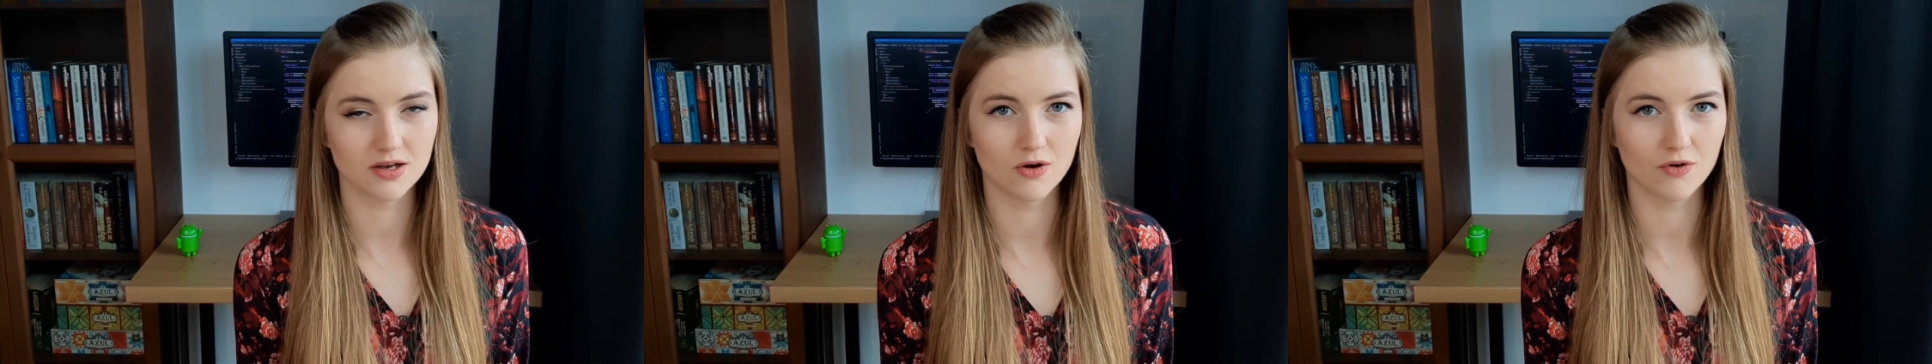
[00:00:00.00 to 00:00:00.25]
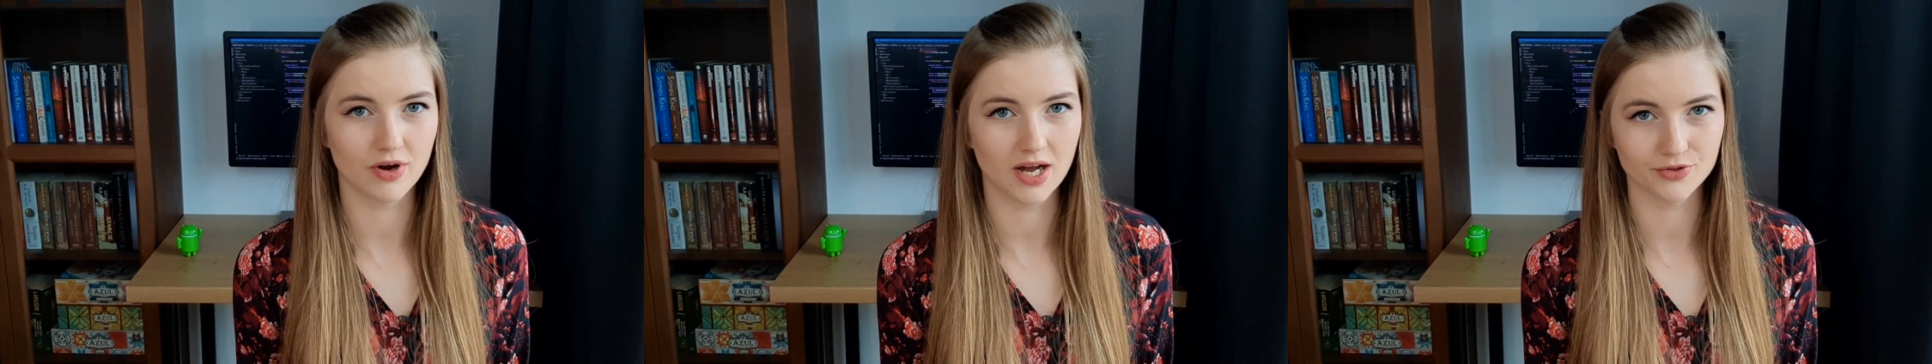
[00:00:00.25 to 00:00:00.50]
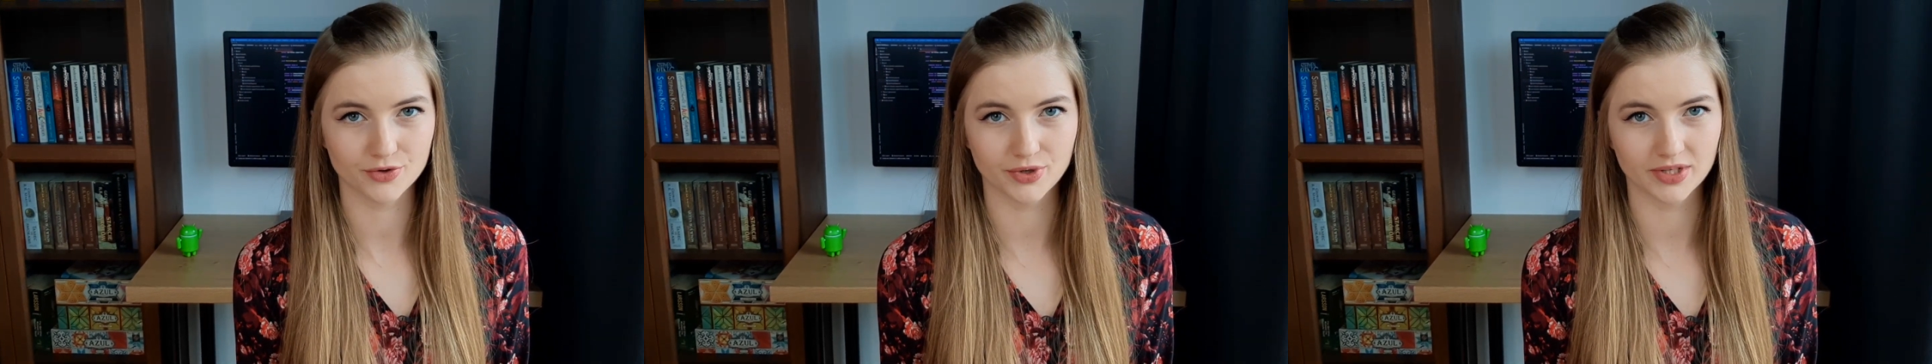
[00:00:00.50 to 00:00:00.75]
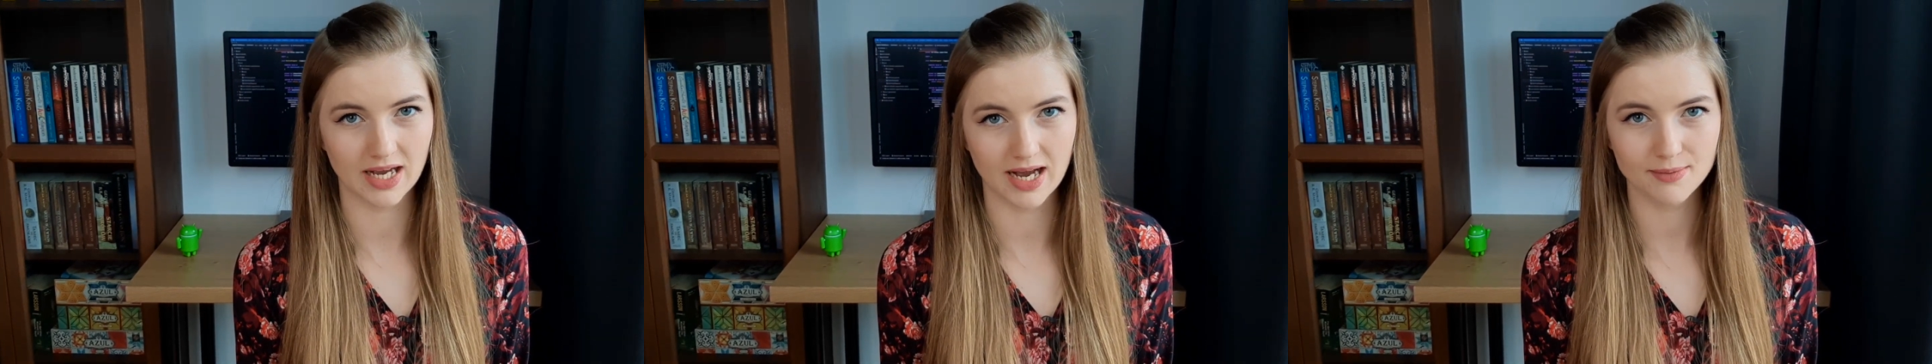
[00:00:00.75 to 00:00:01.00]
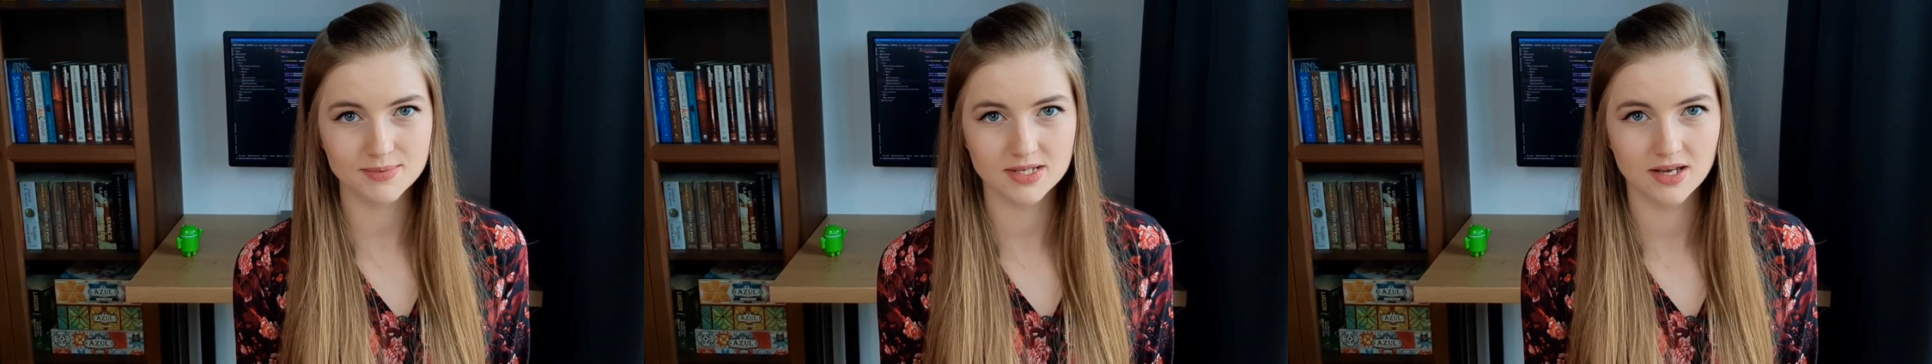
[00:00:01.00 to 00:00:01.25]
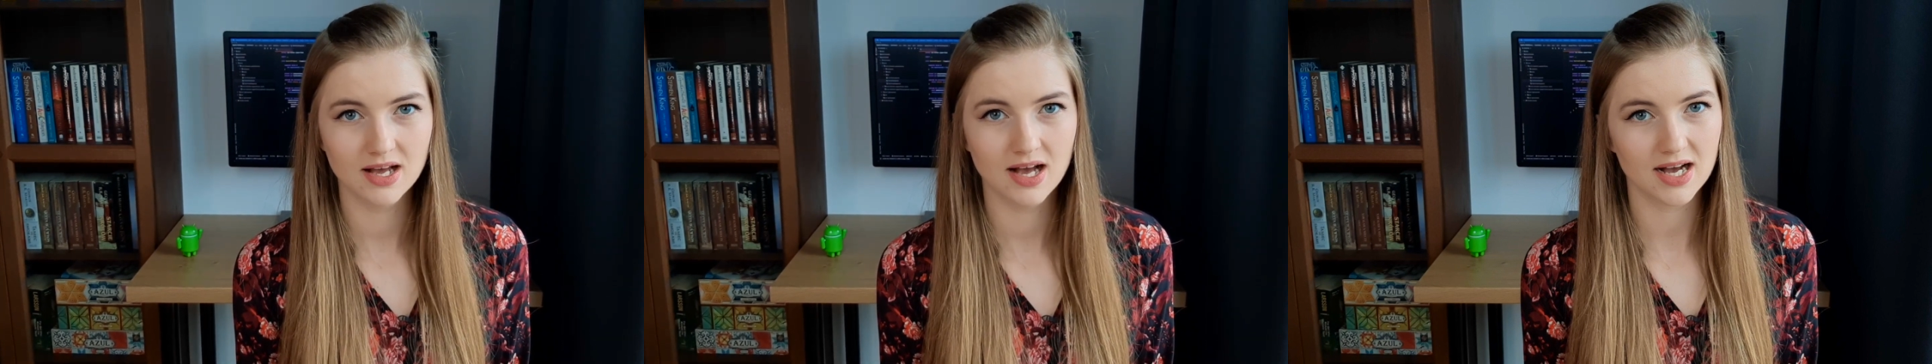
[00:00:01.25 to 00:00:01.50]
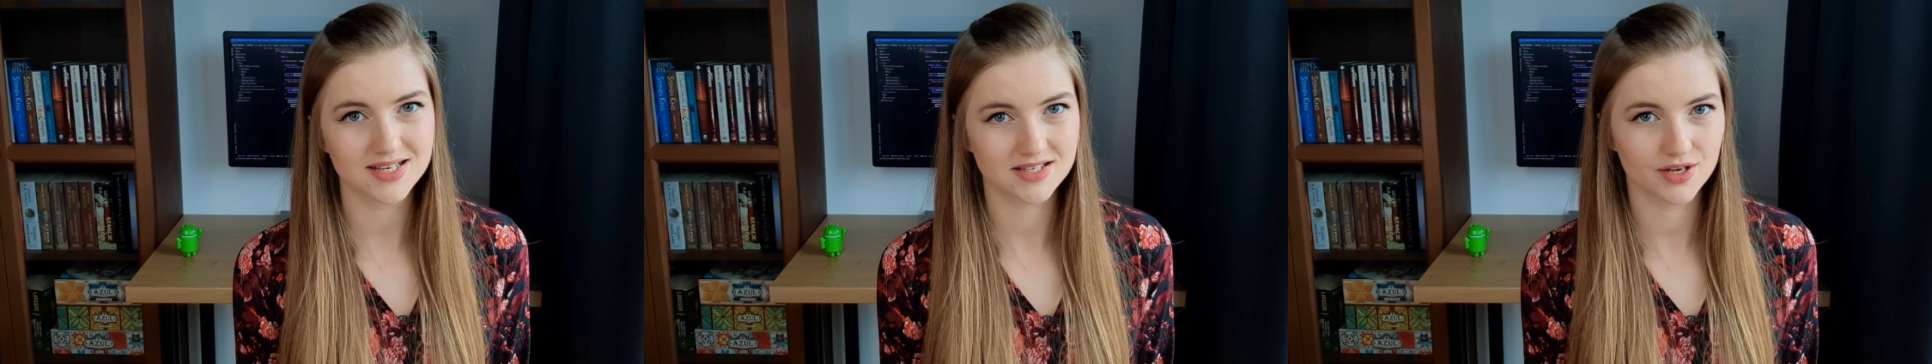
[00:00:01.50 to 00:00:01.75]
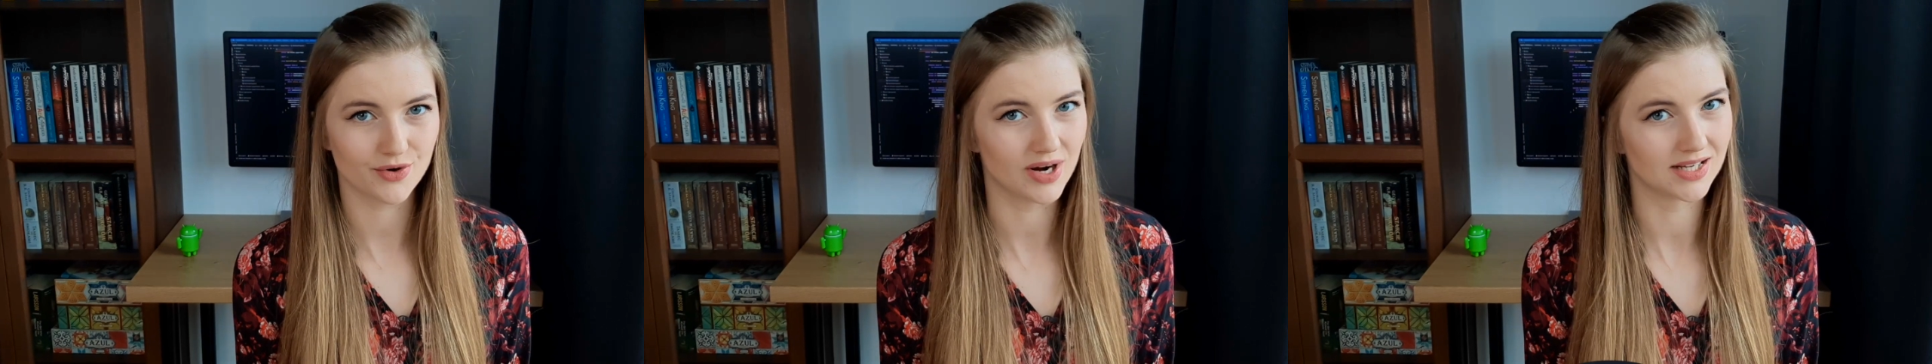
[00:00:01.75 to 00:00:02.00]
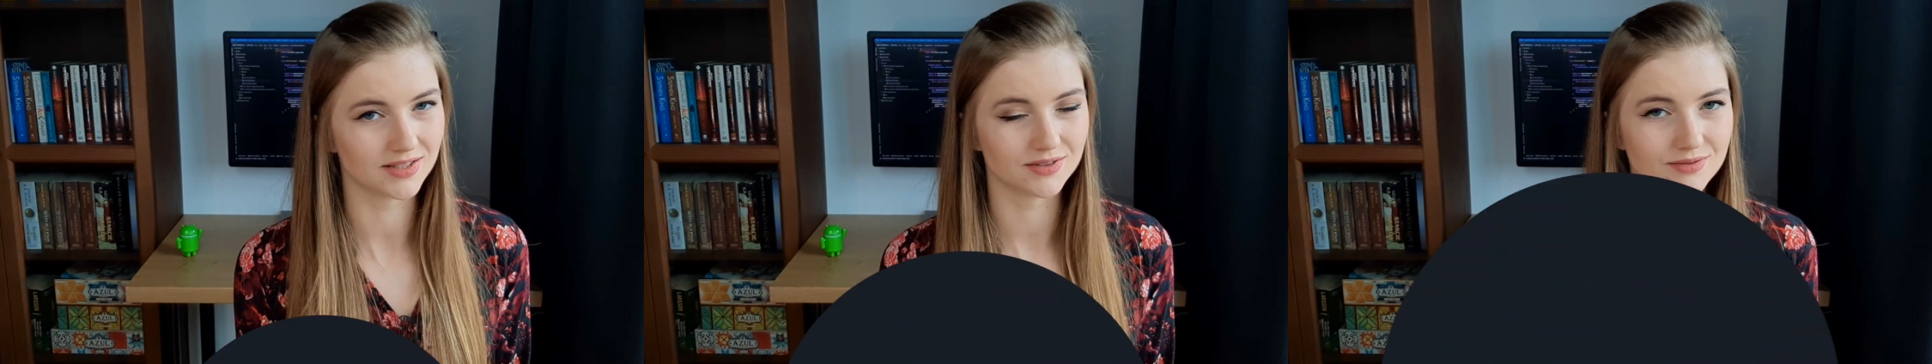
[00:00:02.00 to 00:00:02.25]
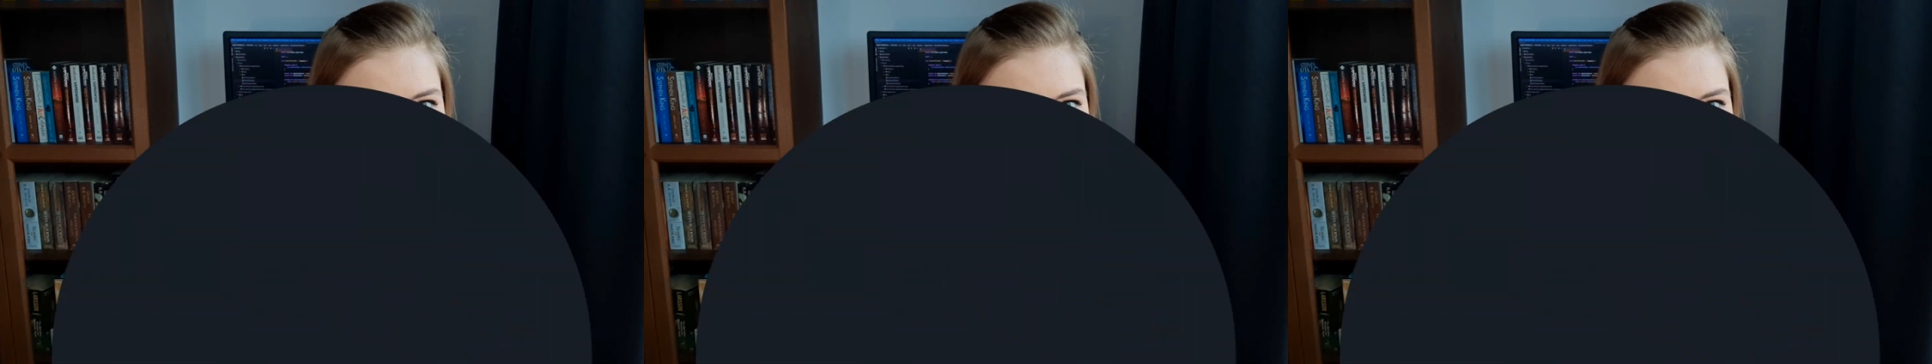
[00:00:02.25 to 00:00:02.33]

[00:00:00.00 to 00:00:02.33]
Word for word: of Android apps as they run.